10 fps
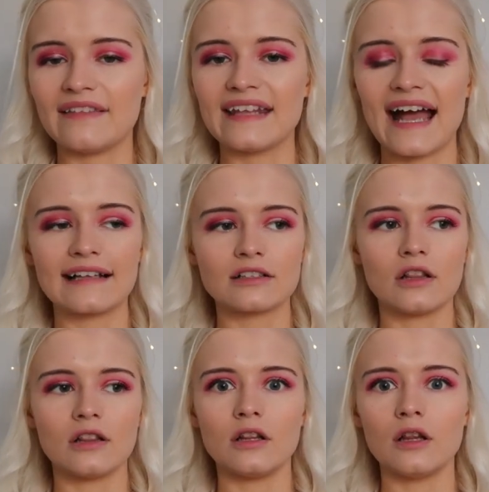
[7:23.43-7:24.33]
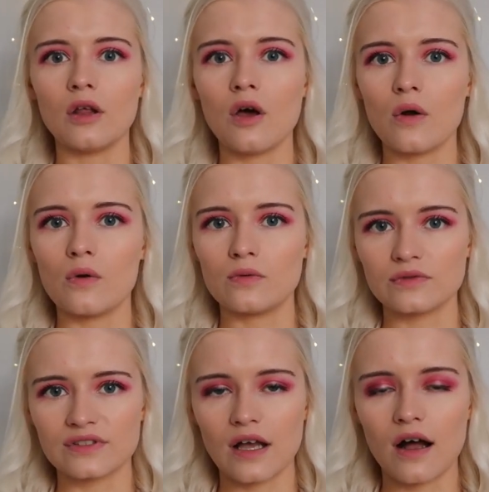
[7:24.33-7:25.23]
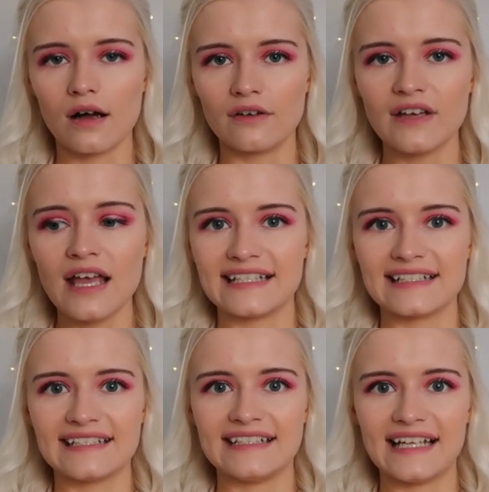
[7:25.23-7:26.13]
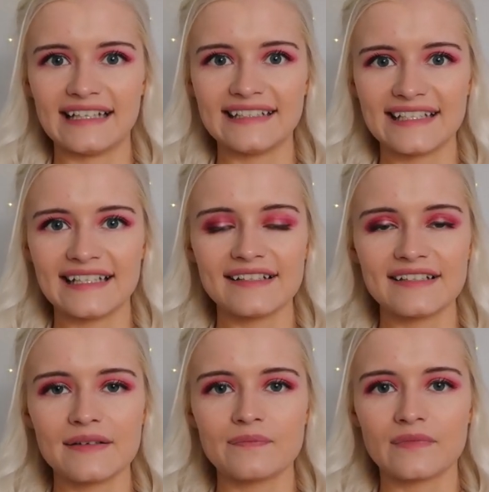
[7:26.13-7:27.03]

And they had loads of Disney nighties,